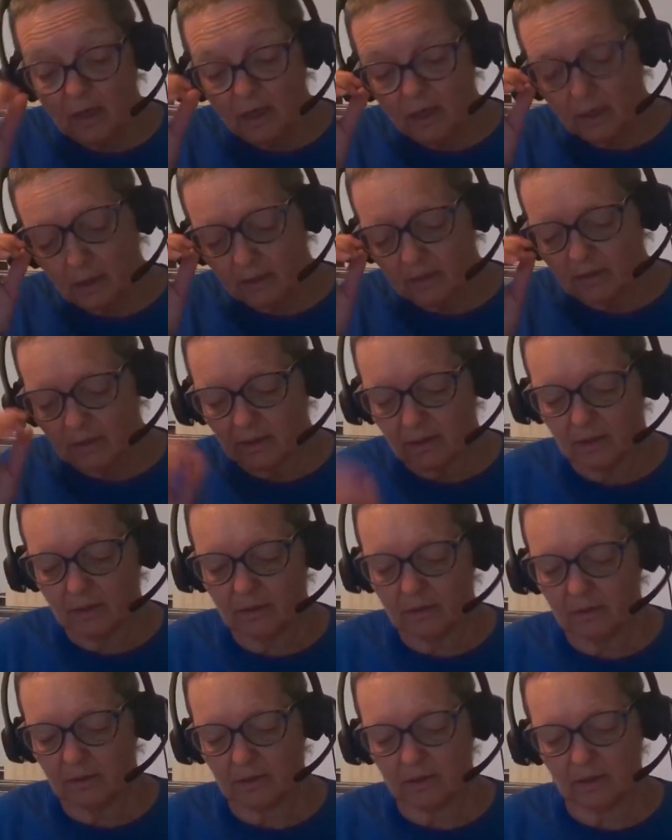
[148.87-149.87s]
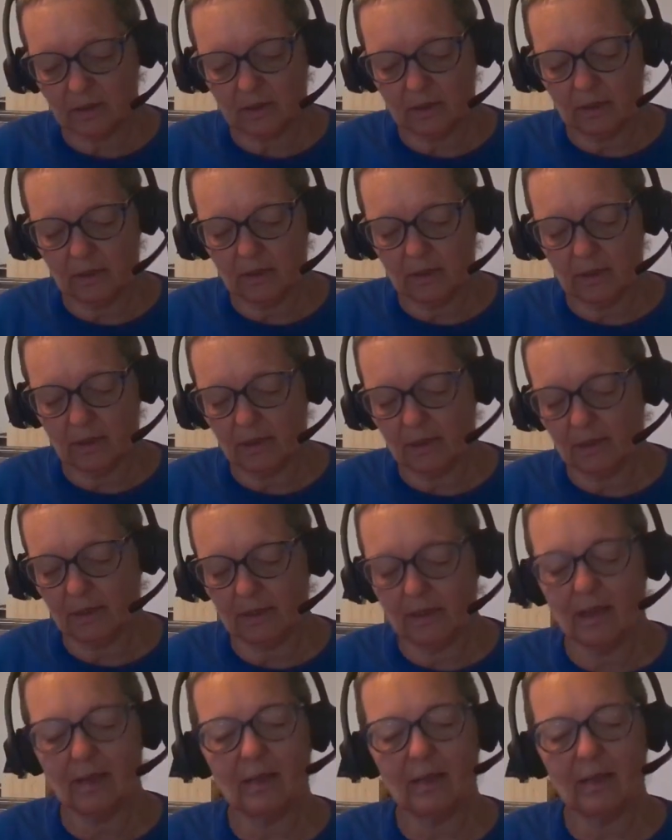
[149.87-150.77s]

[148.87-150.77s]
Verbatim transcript: Uh, uh let's see. Uh, he,